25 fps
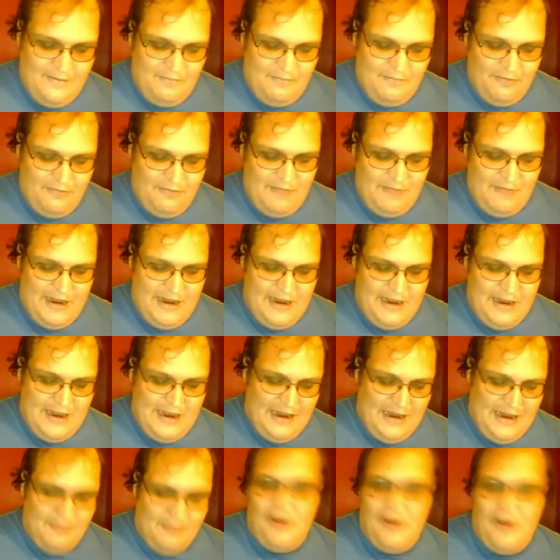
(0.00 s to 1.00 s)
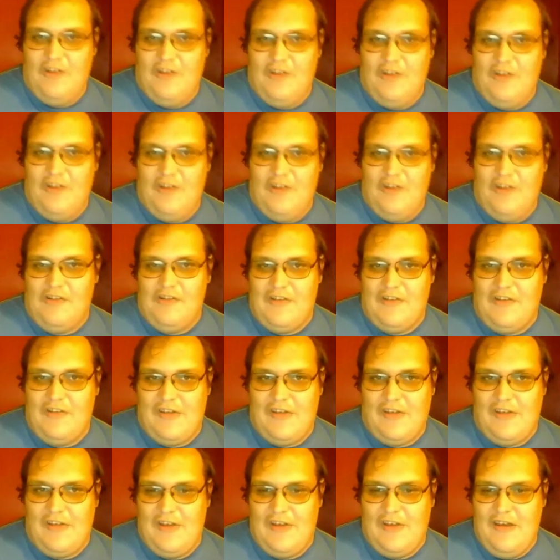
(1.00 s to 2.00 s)
put me in a box.
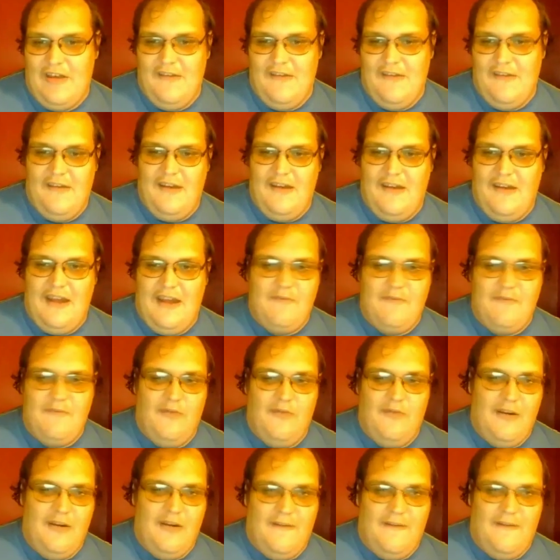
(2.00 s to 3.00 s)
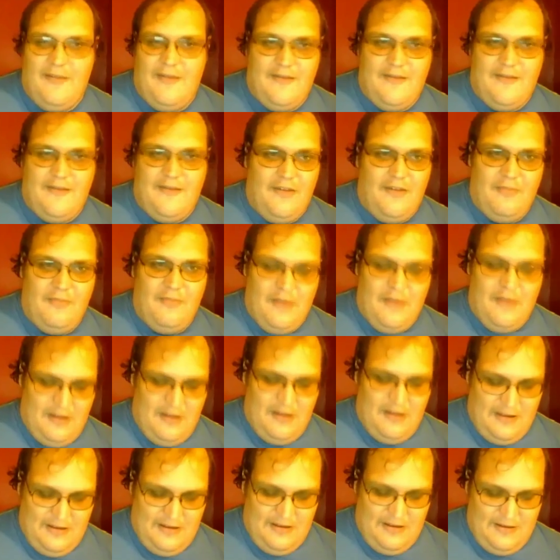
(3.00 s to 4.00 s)
Everyone thought I was stupid,
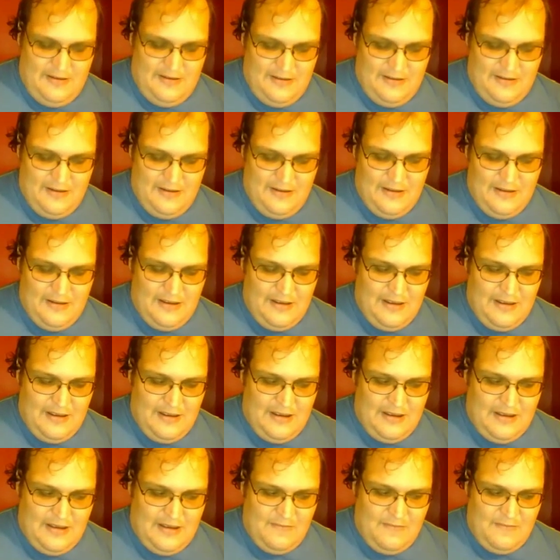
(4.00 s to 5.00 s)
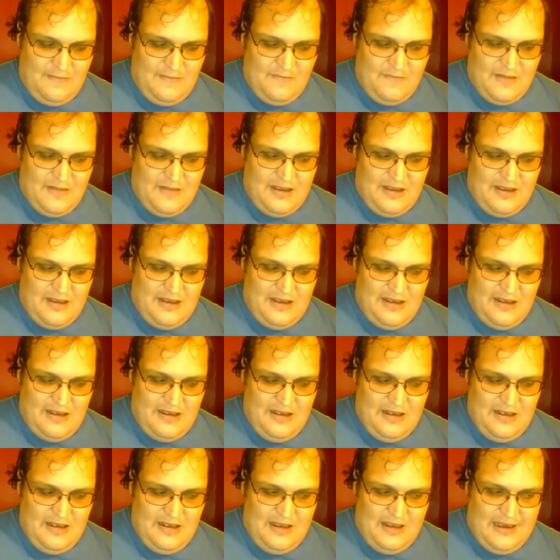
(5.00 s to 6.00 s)
and
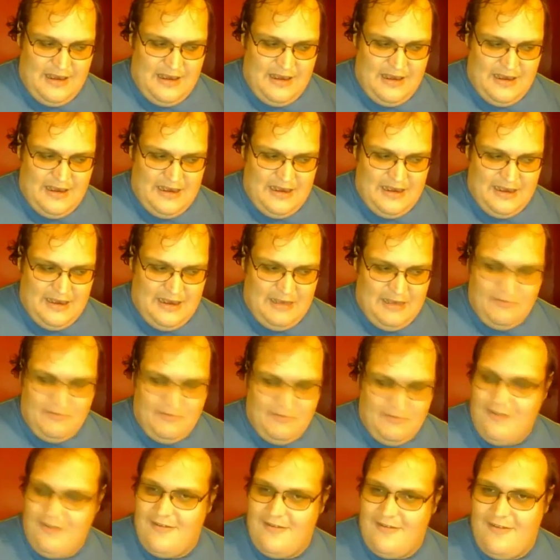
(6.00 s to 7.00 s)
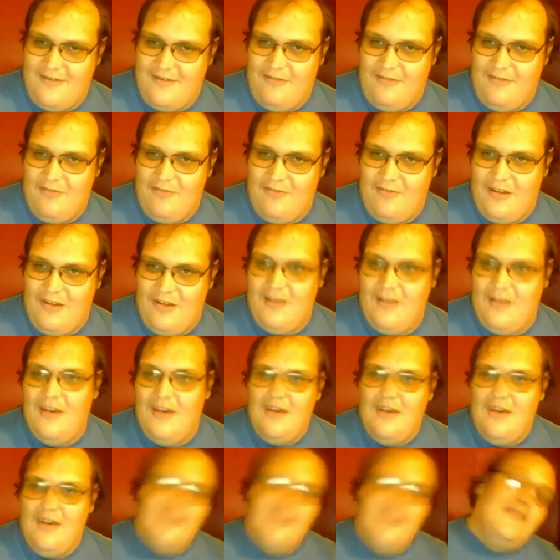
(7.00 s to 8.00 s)
yeah, I'm not stupid. Did you